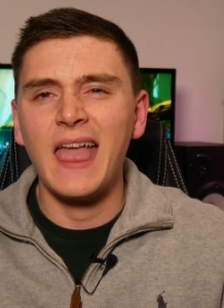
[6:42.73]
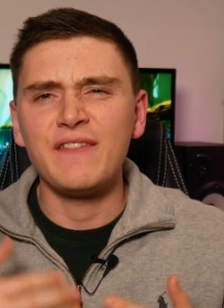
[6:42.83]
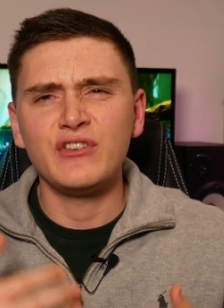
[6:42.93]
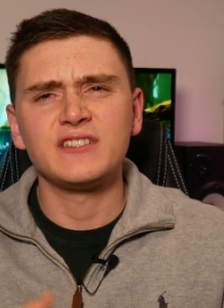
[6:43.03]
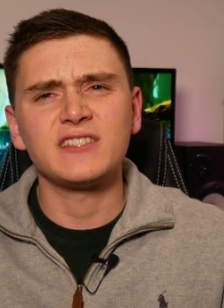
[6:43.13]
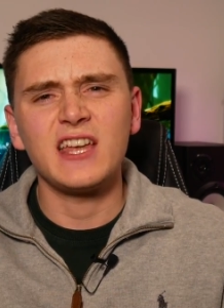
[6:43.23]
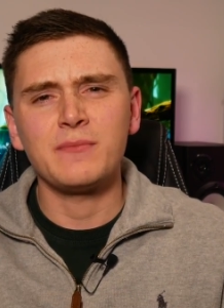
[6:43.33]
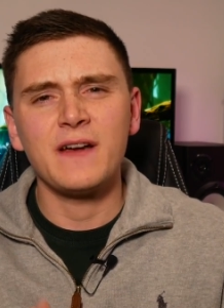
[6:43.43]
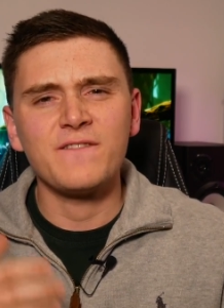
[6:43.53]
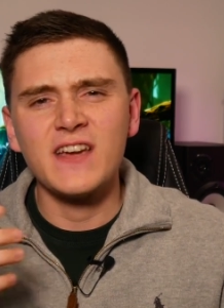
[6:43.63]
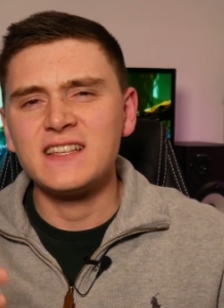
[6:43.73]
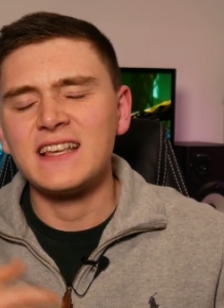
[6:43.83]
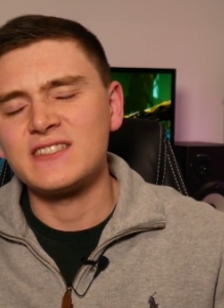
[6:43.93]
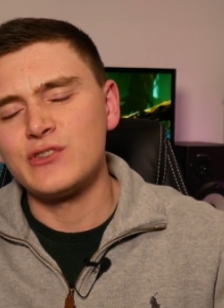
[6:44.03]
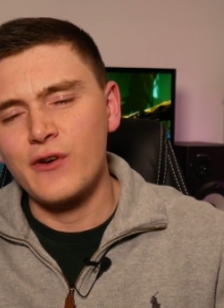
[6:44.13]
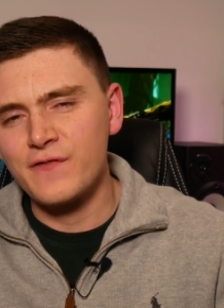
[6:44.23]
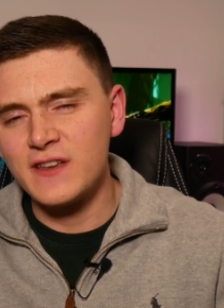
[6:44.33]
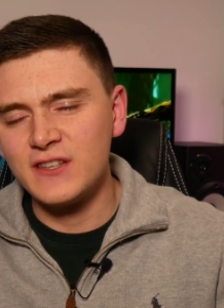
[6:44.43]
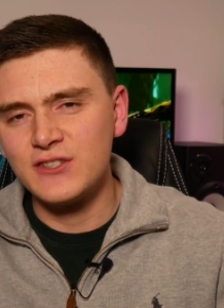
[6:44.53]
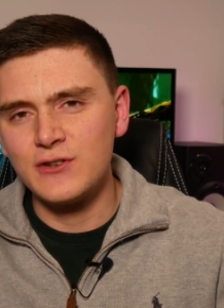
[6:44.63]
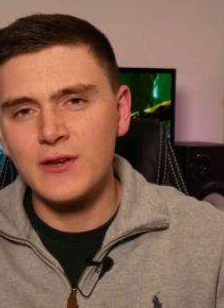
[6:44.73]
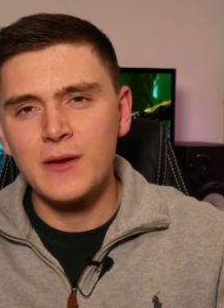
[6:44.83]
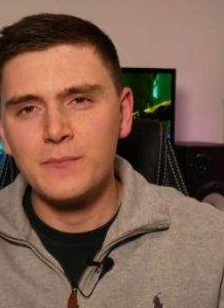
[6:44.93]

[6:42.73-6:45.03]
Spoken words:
If you decided my face has not offended you,